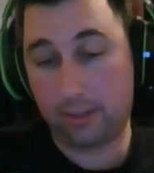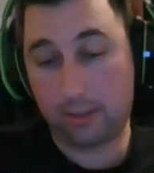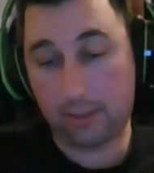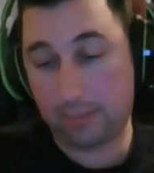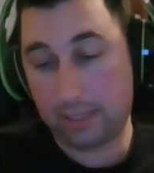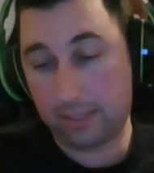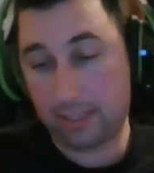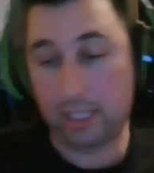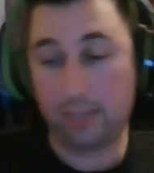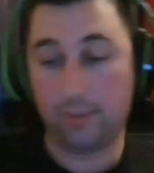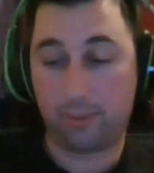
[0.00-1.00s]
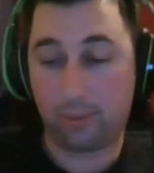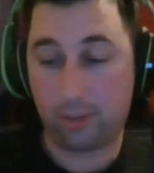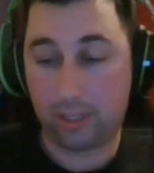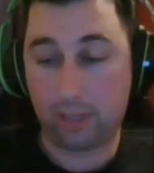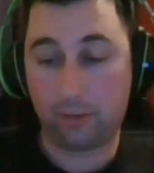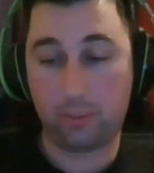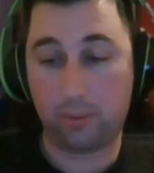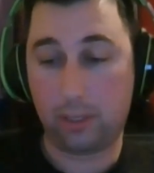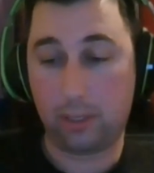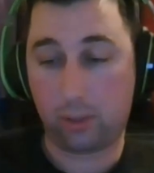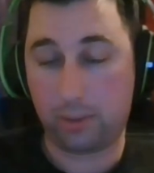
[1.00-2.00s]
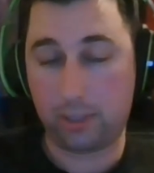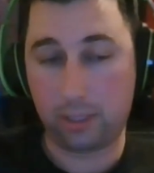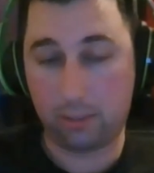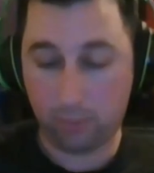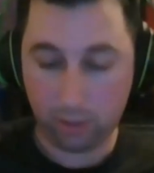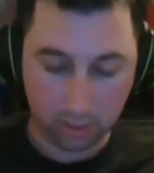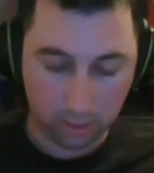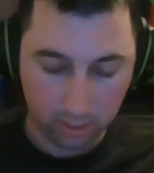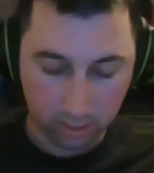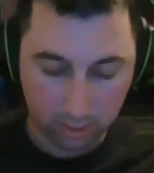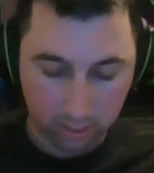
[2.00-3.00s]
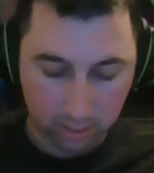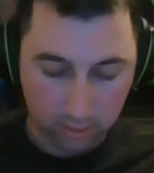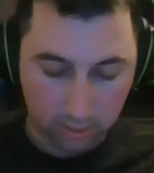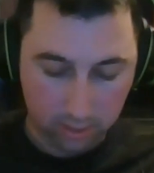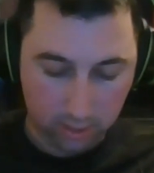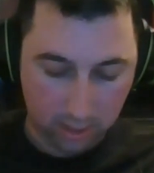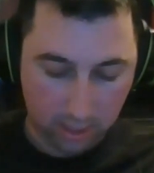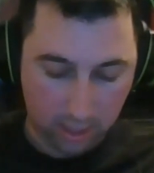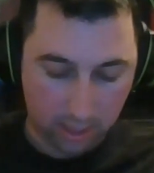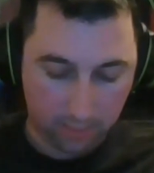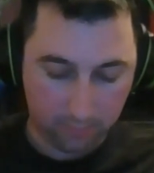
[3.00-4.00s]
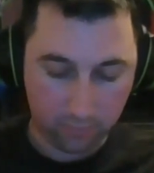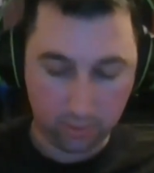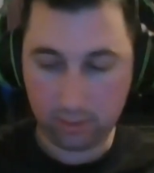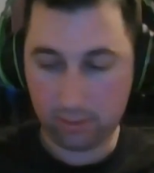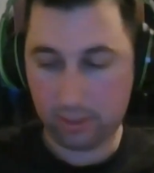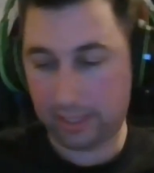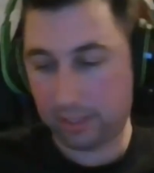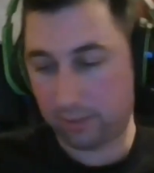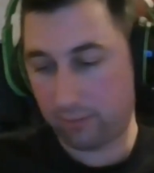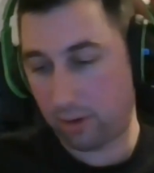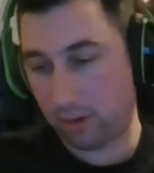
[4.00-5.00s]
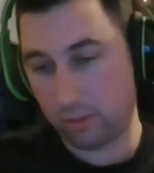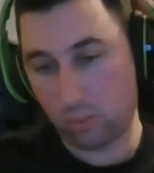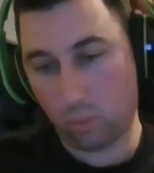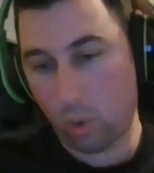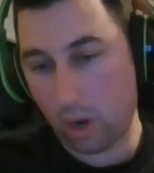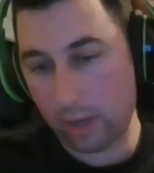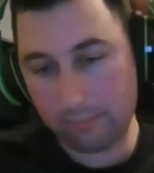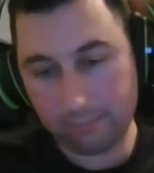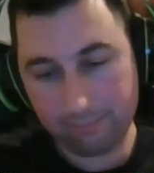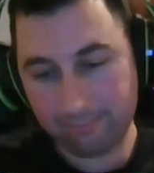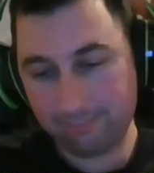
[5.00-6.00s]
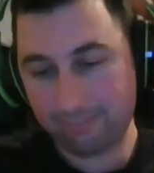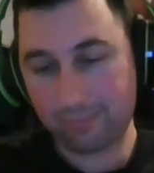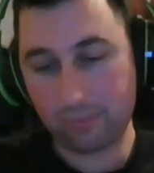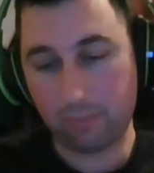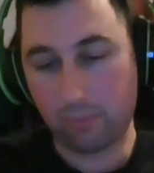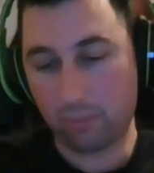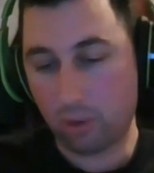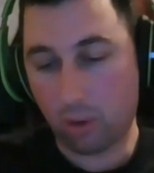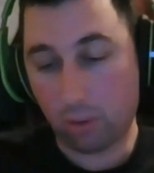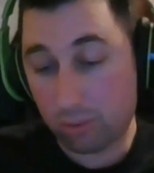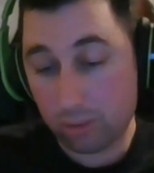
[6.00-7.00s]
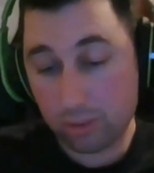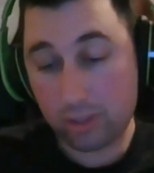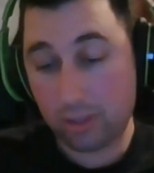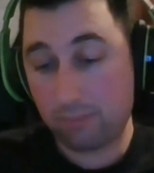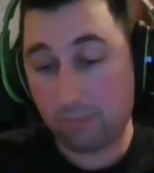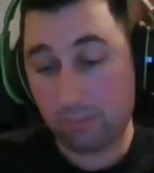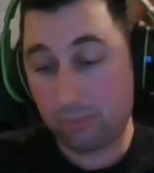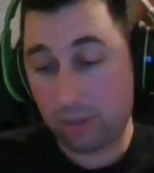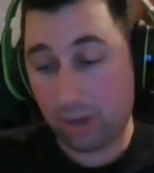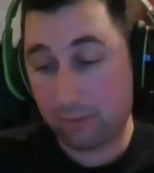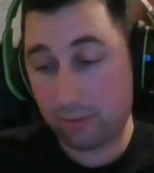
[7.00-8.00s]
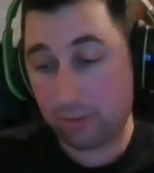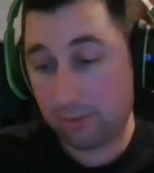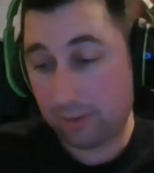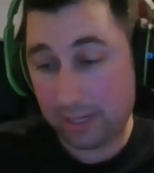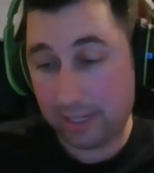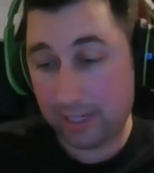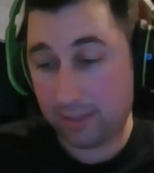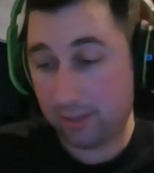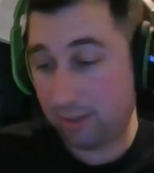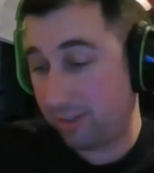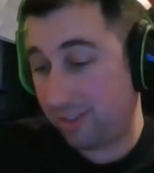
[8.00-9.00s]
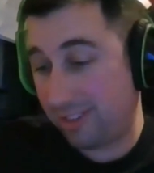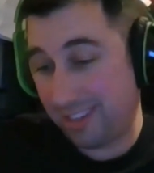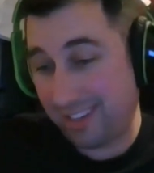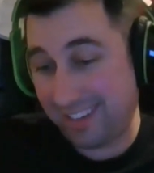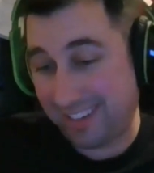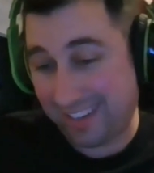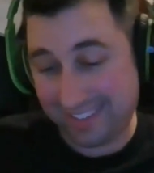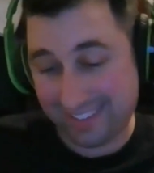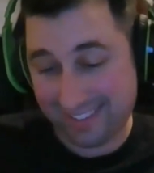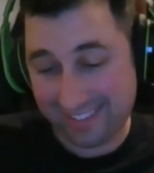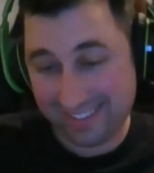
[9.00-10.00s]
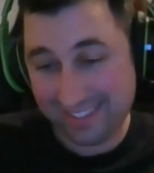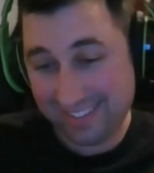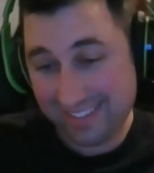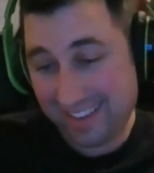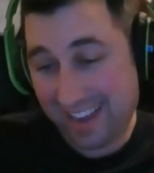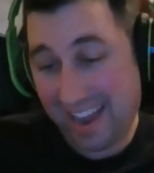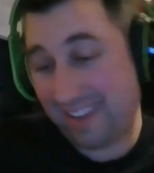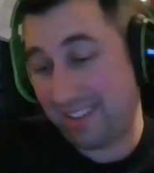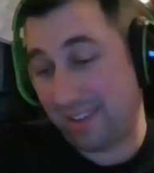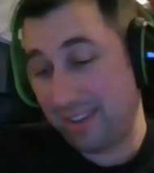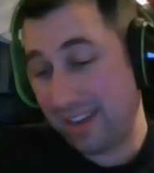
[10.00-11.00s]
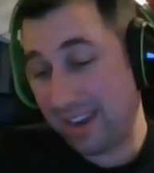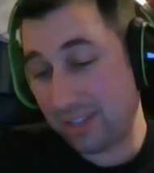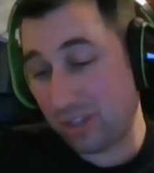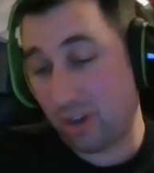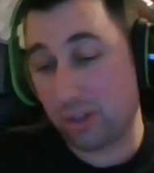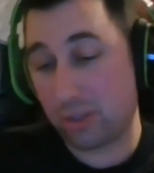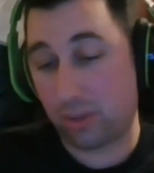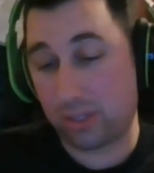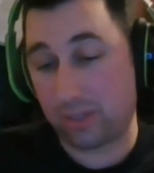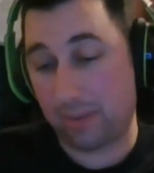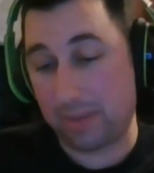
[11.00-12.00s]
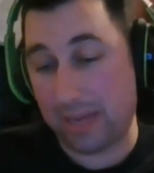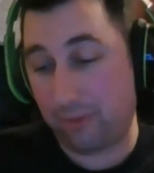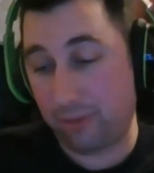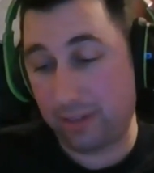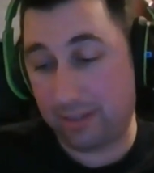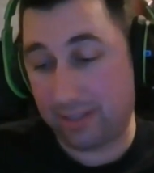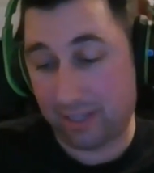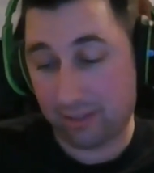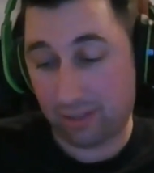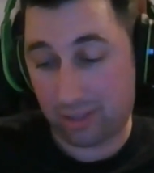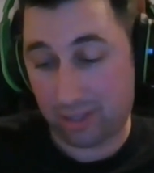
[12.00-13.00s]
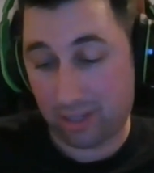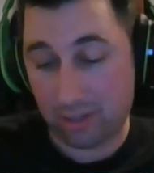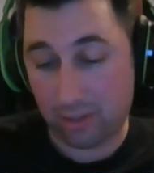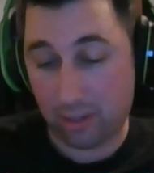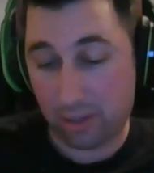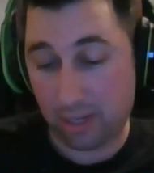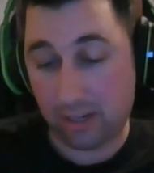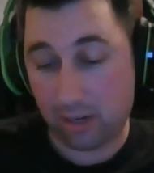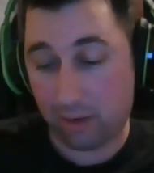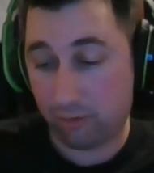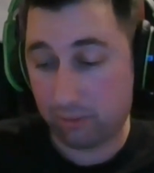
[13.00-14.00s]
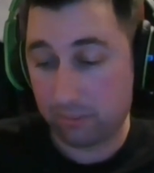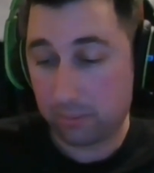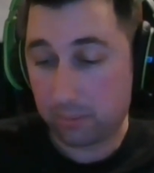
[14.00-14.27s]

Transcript: it, I mean, it seems pretty self-explanatory with this book. Like as far as what holes to cover, I guess you could say. I don't know. It has all sorts of. I mean, every Zelda song you can think of